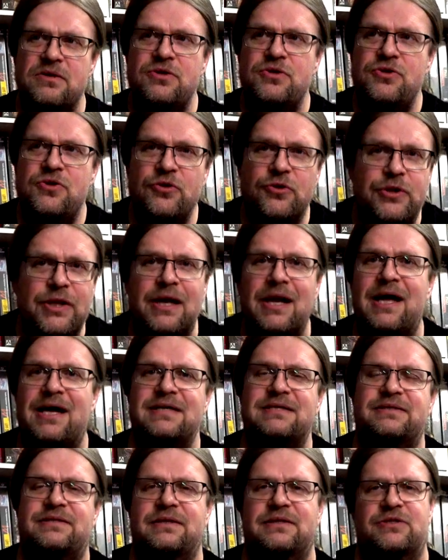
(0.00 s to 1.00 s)

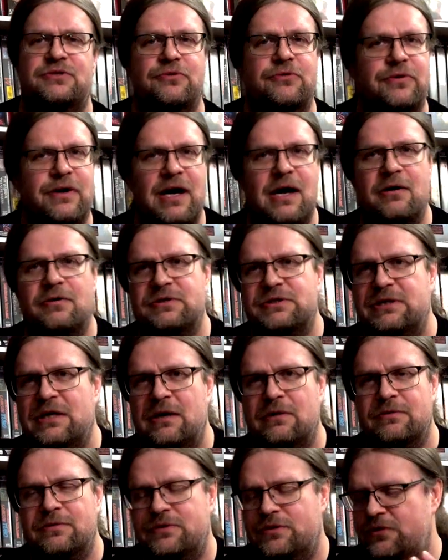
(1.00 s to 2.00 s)
utilize the surround
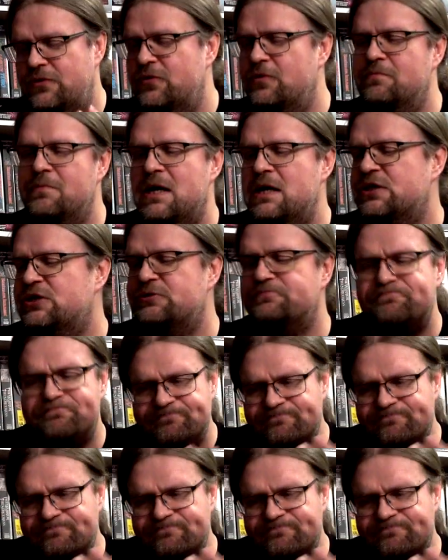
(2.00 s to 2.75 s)
sound too much.